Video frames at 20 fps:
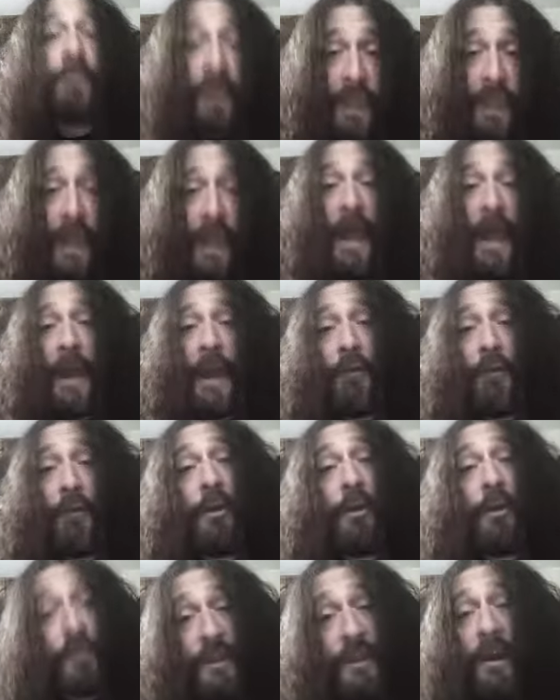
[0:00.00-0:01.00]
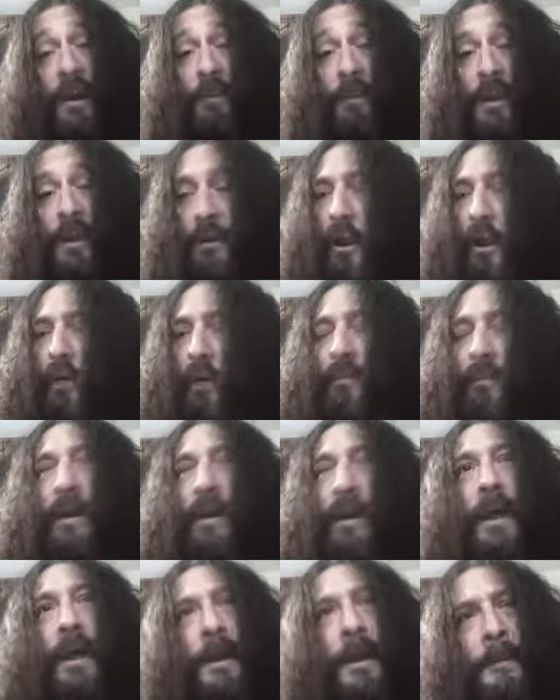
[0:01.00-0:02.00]
And I agree with you. I mean,
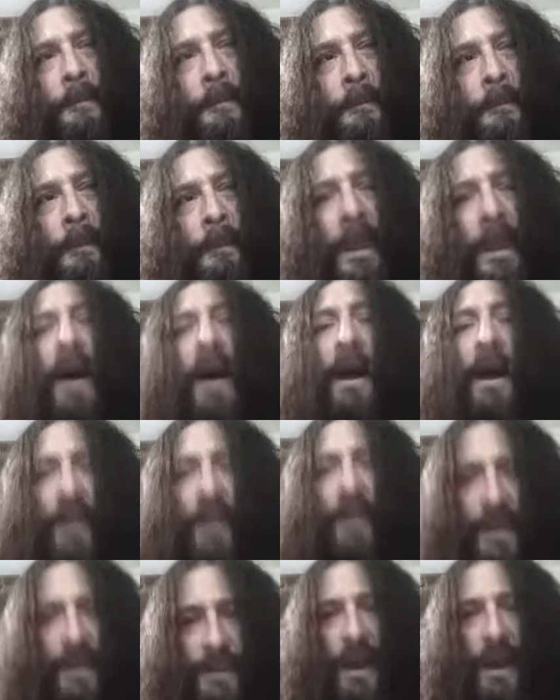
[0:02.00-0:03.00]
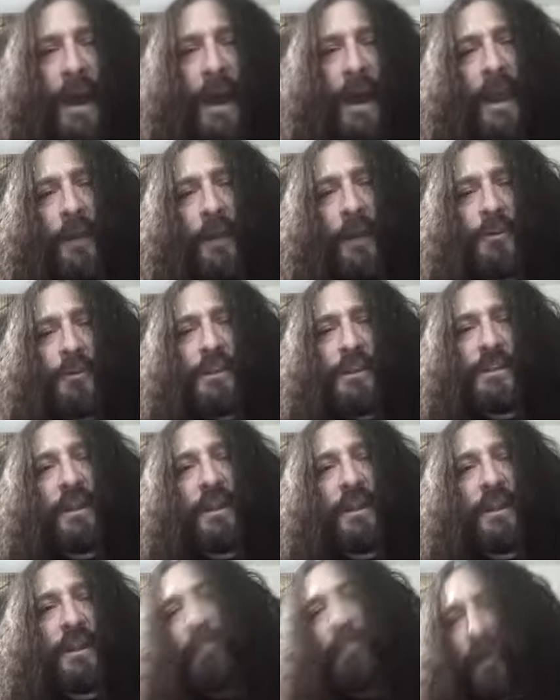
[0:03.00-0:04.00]
I like the high energy
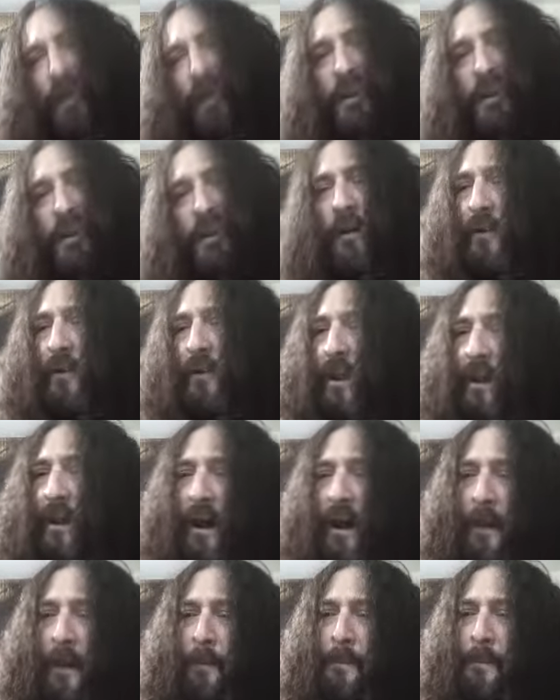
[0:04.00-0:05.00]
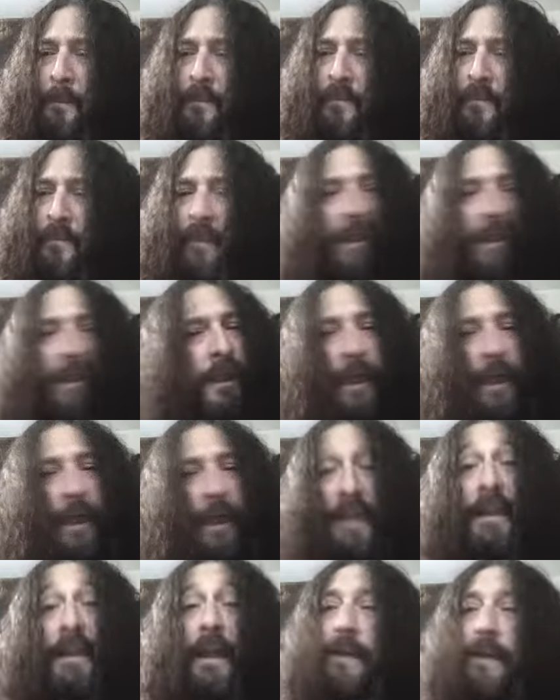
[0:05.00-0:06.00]
stuff, but like
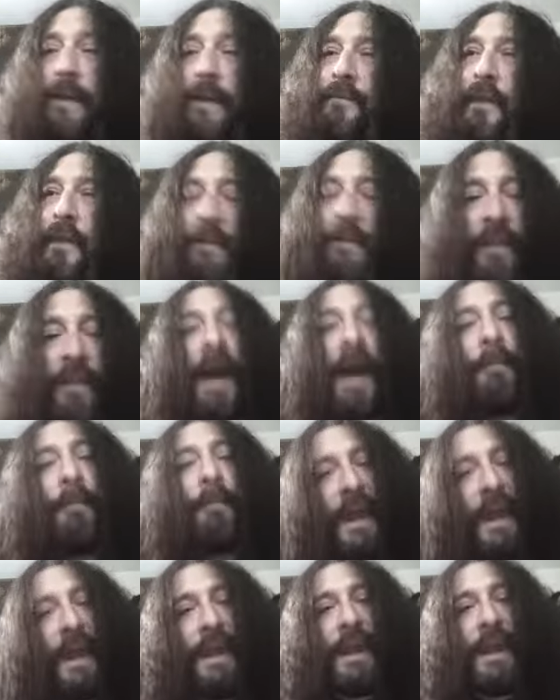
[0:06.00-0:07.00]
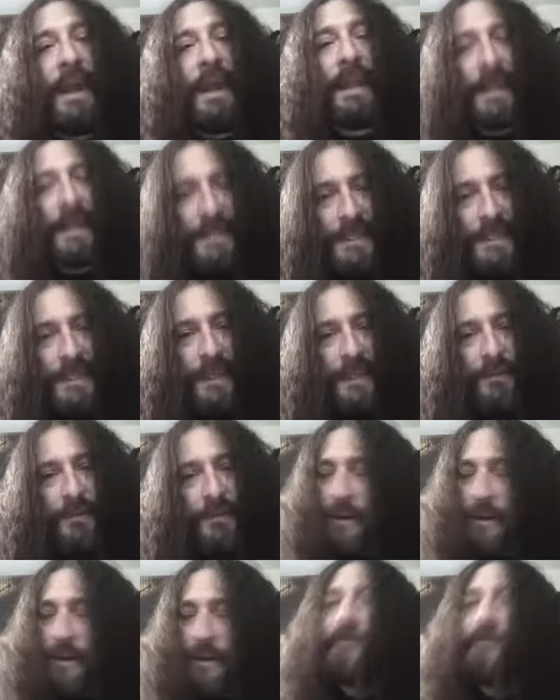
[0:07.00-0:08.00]
not playing it and listening to
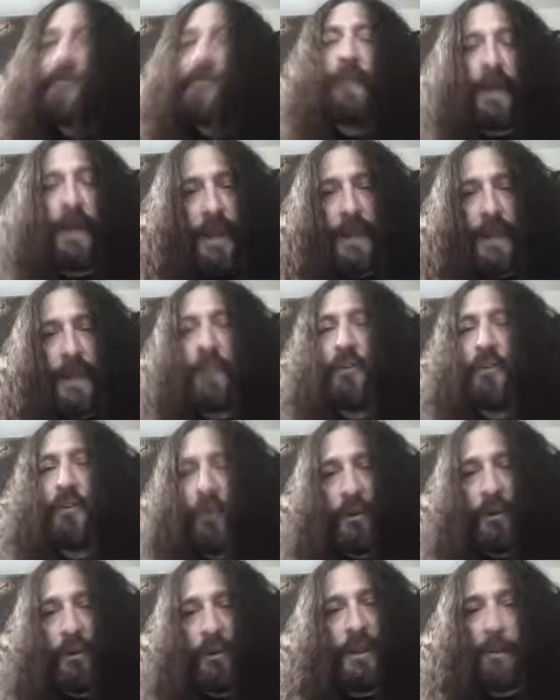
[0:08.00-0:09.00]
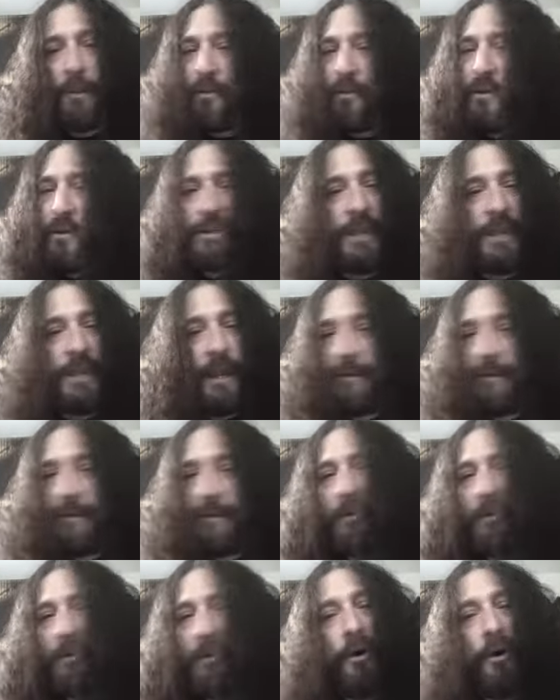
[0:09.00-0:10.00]
it, man, I could totally appreciate
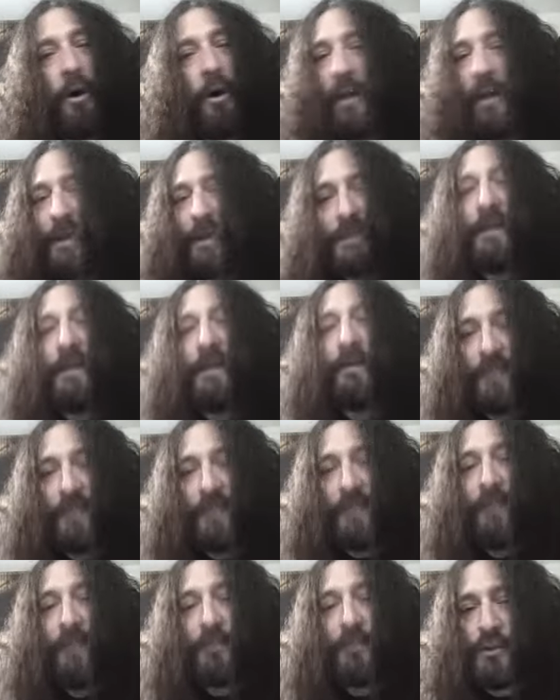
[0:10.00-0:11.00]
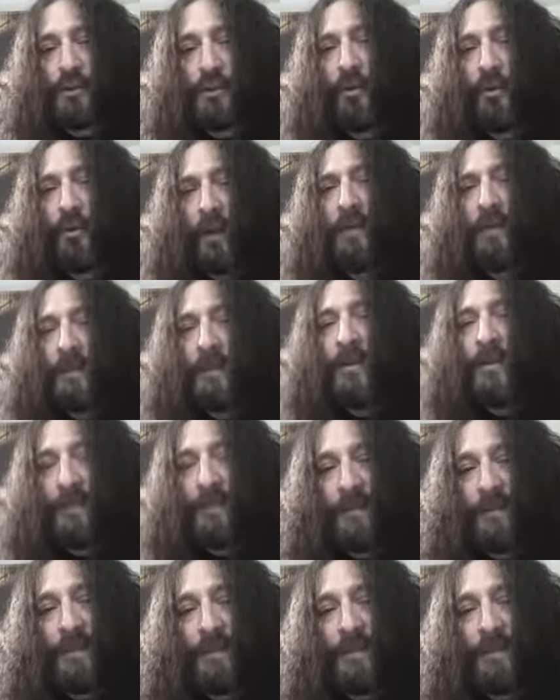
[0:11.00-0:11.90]
all that stuff. Yeah, for sure. You